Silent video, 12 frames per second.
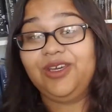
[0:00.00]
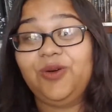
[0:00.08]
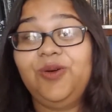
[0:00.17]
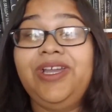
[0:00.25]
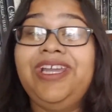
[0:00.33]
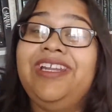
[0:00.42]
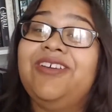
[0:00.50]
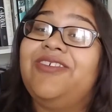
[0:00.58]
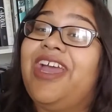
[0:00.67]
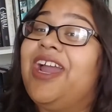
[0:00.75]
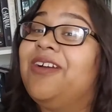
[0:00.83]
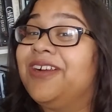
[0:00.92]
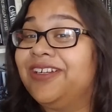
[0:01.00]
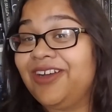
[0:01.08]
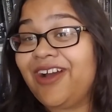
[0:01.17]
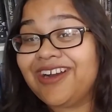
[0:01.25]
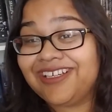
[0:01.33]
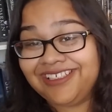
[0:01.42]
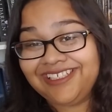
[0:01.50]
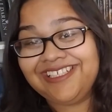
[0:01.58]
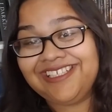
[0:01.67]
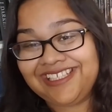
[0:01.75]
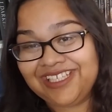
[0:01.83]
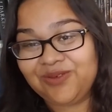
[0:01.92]
Queen of Air and
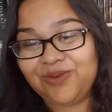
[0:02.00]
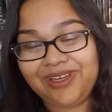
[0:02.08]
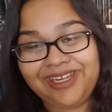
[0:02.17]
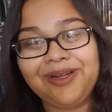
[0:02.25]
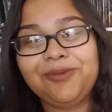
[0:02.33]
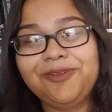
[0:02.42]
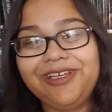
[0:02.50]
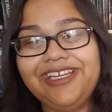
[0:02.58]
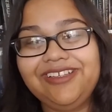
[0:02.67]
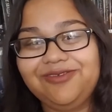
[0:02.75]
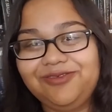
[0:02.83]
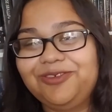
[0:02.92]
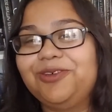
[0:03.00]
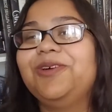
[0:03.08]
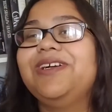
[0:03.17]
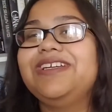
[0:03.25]
Darkness is what I'm waiting for,